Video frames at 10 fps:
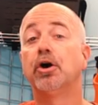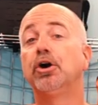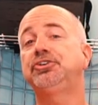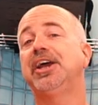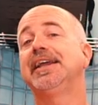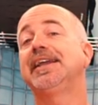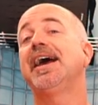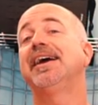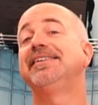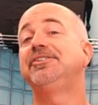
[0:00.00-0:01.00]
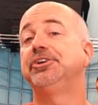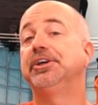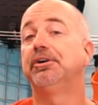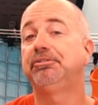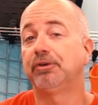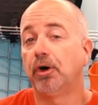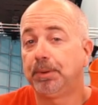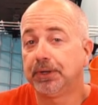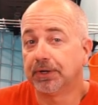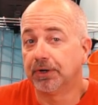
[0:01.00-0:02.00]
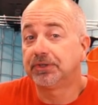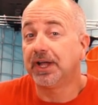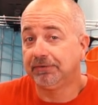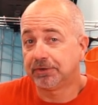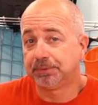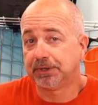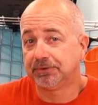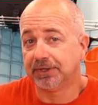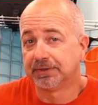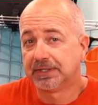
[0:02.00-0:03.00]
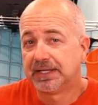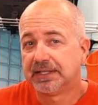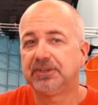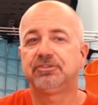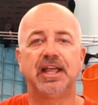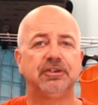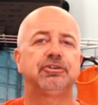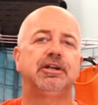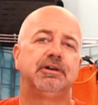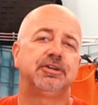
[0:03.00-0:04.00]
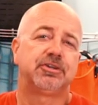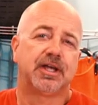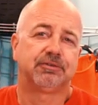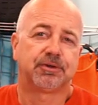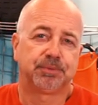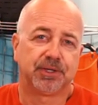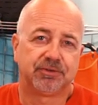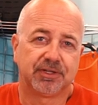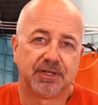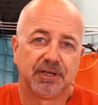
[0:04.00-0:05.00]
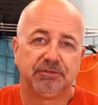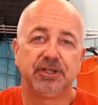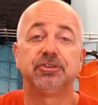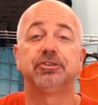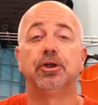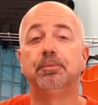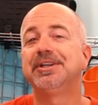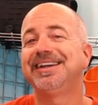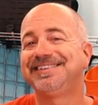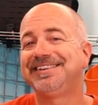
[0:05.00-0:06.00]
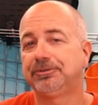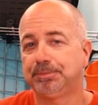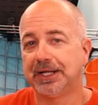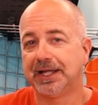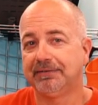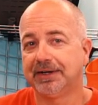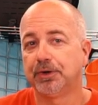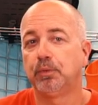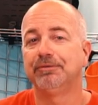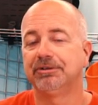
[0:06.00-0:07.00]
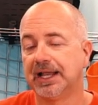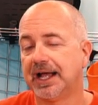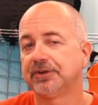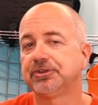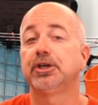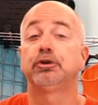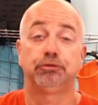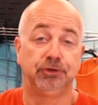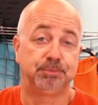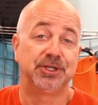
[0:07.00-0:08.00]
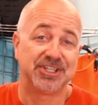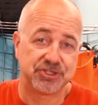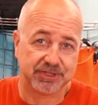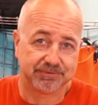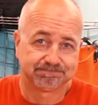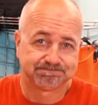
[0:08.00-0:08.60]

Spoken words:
Oceanic had the Geo 4.0 dive computer. This next generation dive computer features an updated display area with larger, crisper digits.